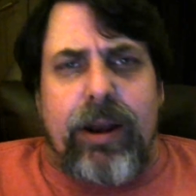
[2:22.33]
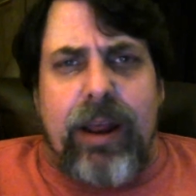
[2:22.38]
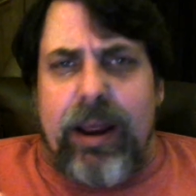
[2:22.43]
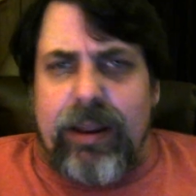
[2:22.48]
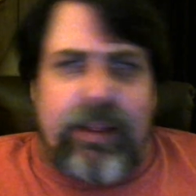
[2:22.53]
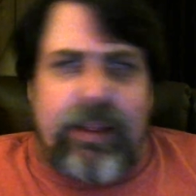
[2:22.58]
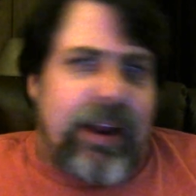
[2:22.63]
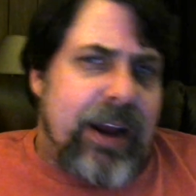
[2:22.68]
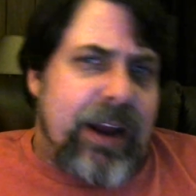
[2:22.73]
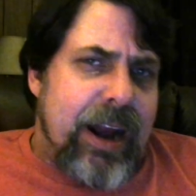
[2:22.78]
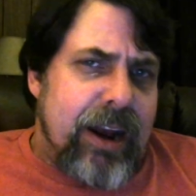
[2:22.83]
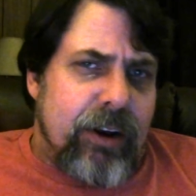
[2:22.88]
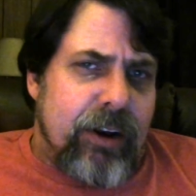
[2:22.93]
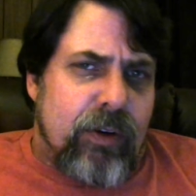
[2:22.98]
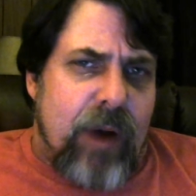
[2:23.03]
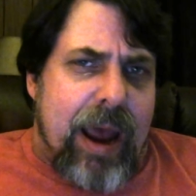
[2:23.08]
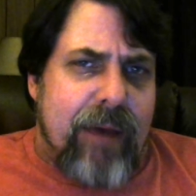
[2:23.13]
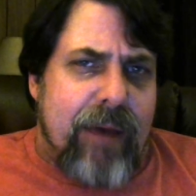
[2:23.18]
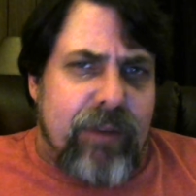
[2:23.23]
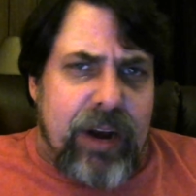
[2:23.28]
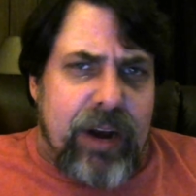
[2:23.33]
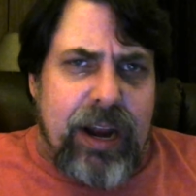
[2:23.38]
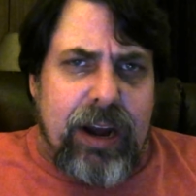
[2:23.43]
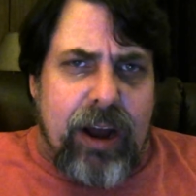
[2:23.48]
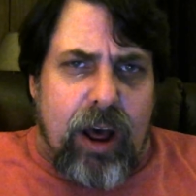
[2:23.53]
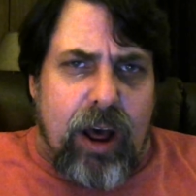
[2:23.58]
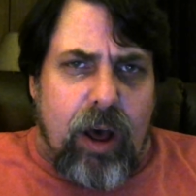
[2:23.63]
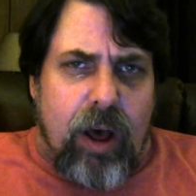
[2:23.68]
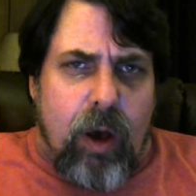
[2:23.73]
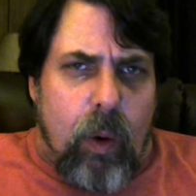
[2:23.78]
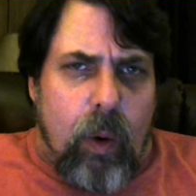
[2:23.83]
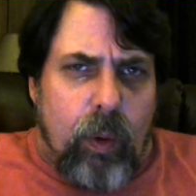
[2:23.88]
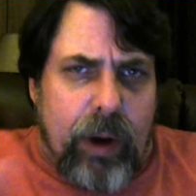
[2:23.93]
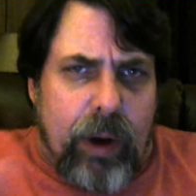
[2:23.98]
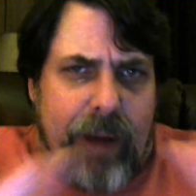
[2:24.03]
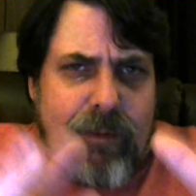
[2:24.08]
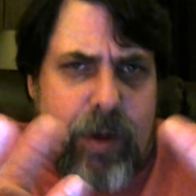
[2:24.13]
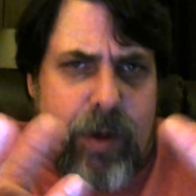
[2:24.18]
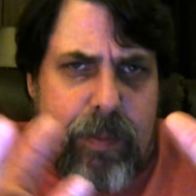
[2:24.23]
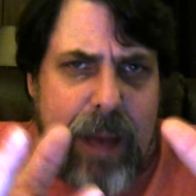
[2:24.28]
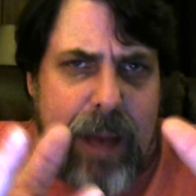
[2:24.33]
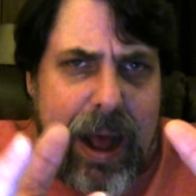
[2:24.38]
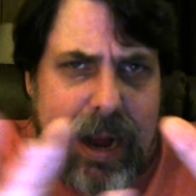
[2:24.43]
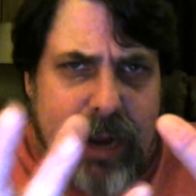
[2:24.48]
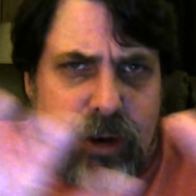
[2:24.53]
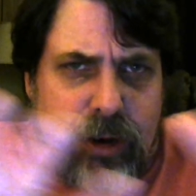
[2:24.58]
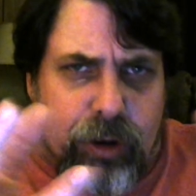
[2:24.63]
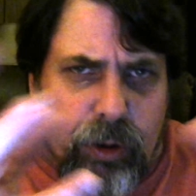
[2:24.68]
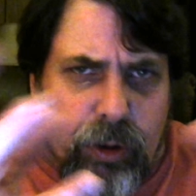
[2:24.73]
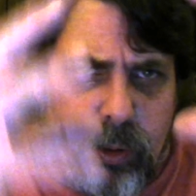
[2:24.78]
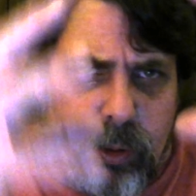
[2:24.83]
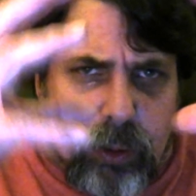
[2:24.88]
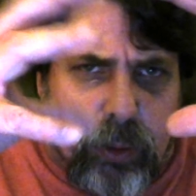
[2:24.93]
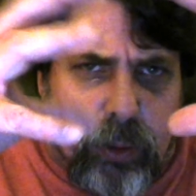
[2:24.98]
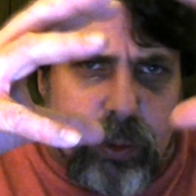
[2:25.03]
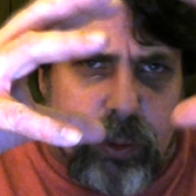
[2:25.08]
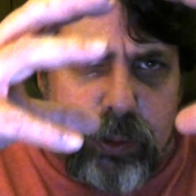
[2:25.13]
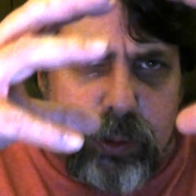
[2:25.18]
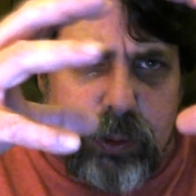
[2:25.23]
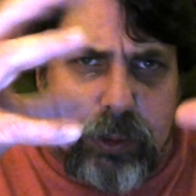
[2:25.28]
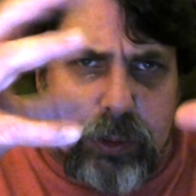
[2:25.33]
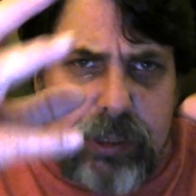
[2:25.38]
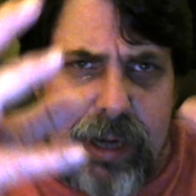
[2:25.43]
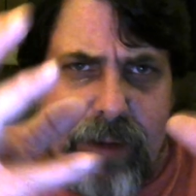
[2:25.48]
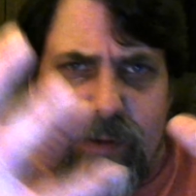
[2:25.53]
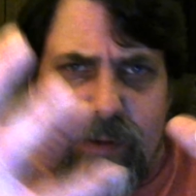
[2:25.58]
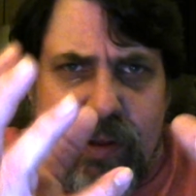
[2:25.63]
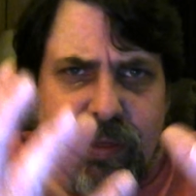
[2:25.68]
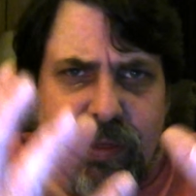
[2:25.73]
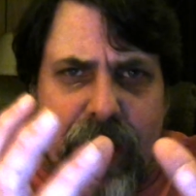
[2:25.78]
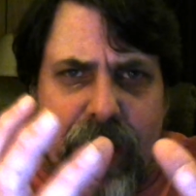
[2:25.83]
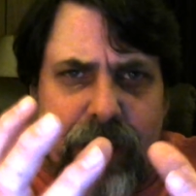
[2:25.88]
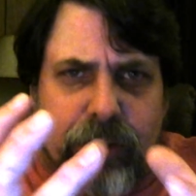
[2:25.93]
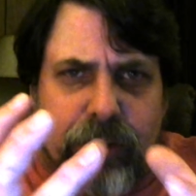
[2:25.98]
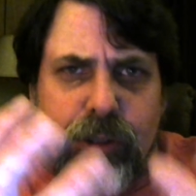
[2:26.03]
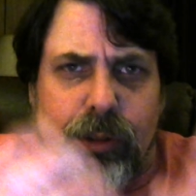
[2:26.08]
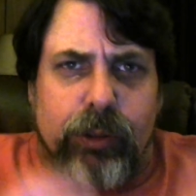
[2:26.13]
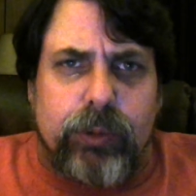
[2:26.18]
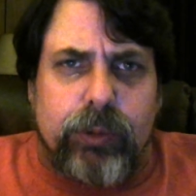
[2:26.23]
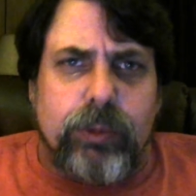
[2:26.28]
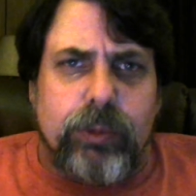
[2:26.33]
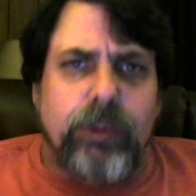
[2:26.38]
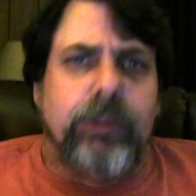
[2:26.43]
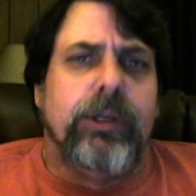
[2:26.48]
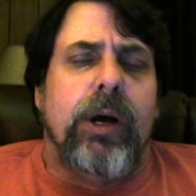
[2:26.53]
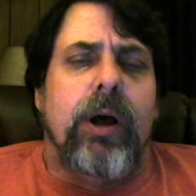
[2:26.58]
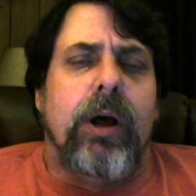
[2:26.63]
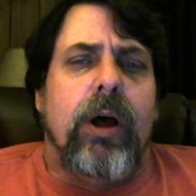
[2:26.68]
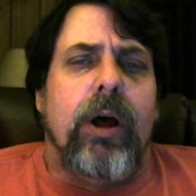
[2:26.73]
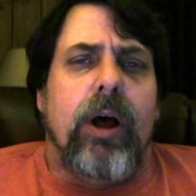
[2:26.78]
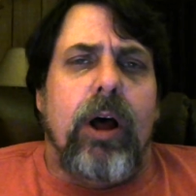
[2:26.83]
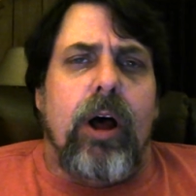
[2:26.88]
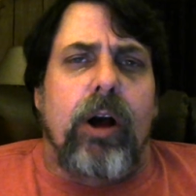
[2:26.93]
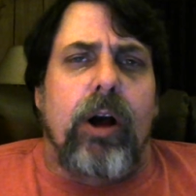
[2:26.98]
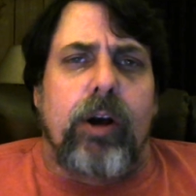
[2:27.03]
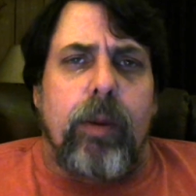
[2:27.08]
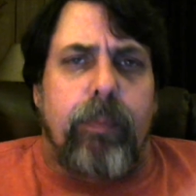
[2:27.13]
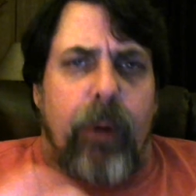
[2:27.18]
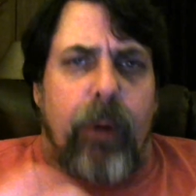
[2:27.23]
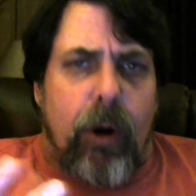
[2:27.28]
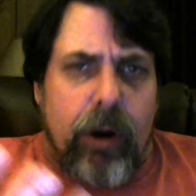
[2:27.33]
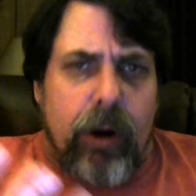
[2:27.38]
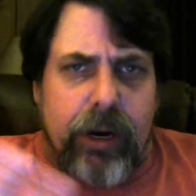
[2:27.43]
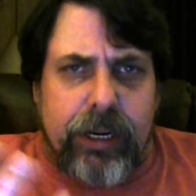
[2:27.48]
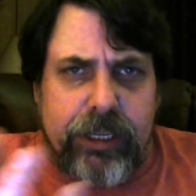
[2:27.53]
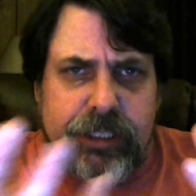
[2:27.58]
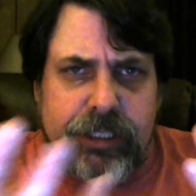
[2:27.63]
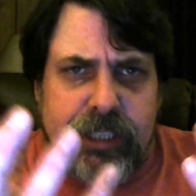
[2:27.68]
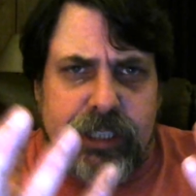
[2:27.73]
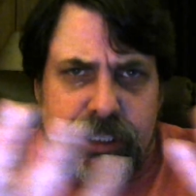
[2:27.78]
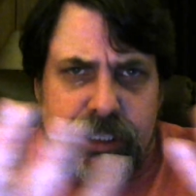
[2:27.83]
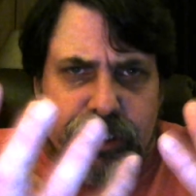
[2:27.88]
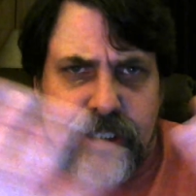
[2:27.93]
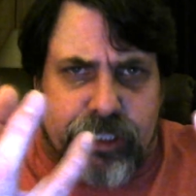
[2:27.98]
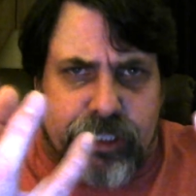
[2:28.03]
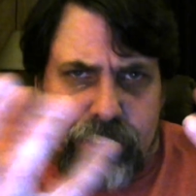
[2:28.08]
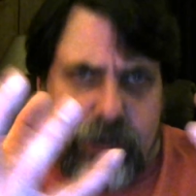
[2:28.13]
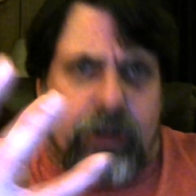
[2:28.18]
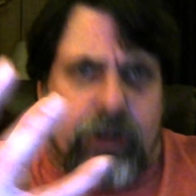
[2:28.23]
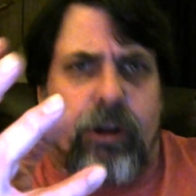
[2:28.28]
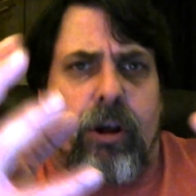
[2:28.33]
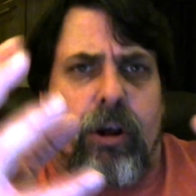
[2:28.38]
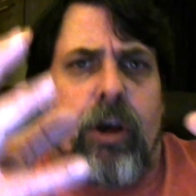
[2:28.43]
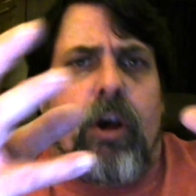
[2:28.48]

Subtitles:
They needed gravity to hold everybody to and everything to Copernicus's